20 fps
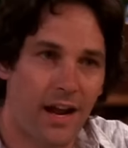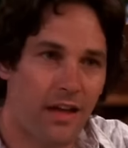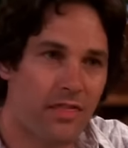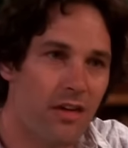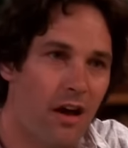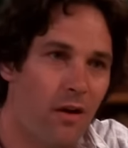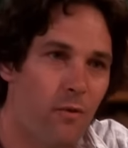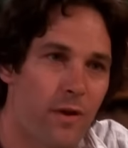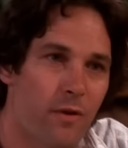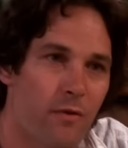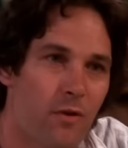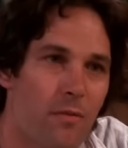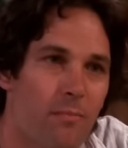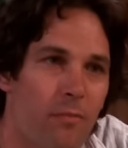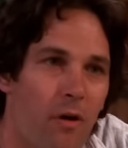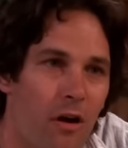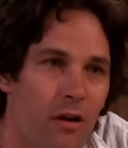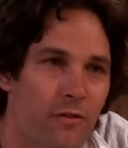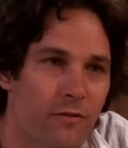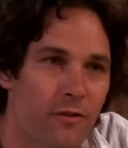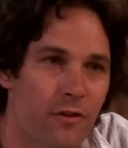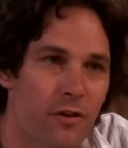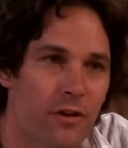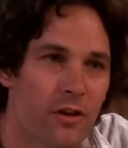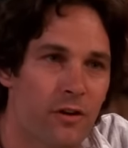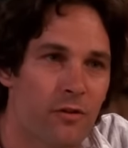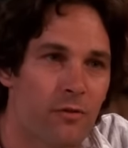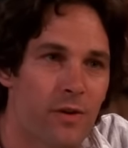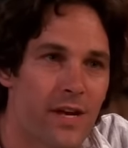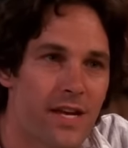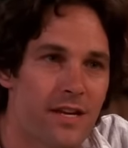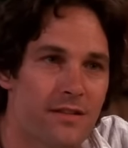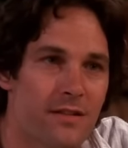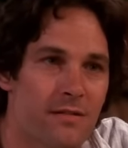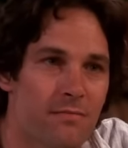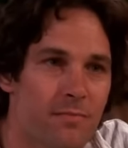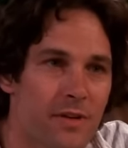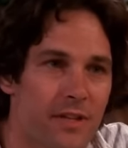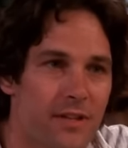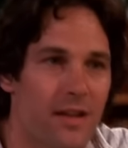I thought we were apart for a good
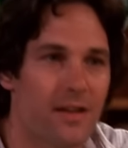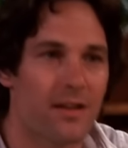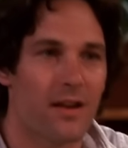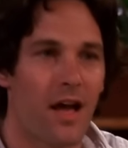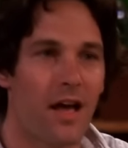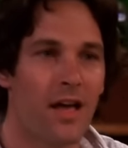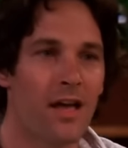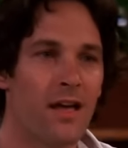reason, but then